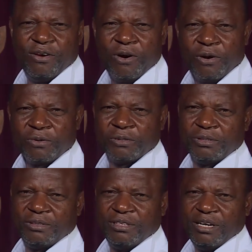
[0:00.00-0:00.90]

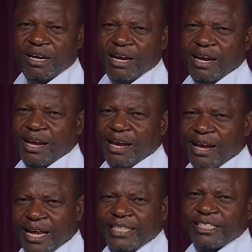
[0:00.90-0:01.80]
uncle,
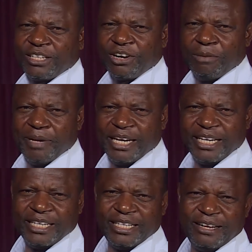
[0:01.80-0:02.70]
late Gober
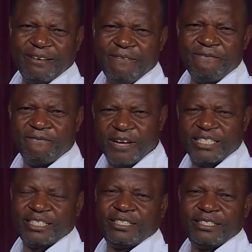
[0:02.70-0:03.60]
Edet,
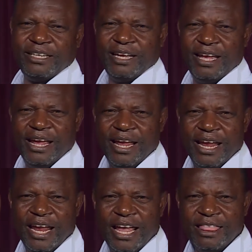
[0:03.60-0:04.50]
first
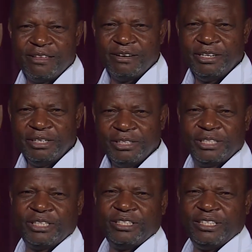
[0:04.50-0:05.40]

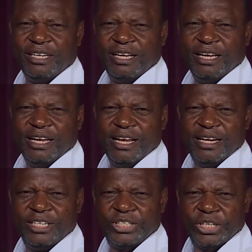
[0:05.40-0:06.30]
introduced
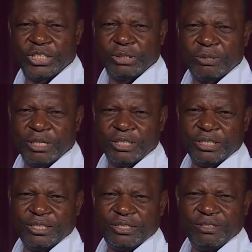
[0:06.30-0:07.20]
the church to
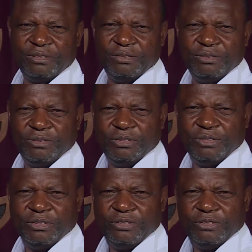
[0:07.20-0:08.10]
us.
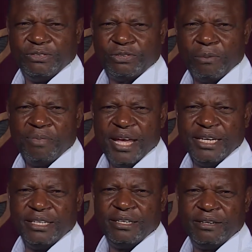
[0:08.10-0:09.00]
From
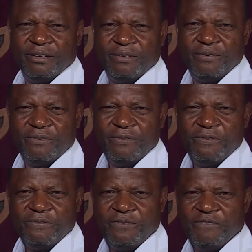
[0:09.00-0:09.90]
then,
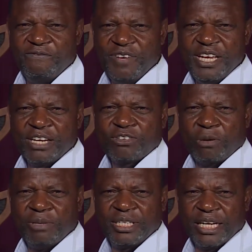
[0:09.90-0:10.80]
we've been
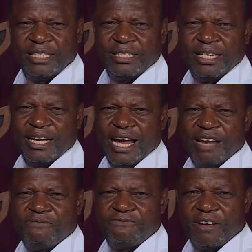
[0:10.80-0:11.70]
committed
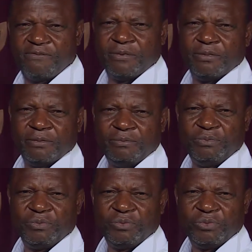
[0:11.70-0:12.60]
and faithful
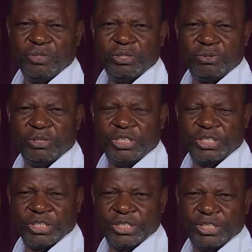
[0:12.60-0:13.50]
to the
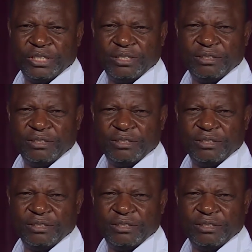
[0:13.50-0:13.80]
church.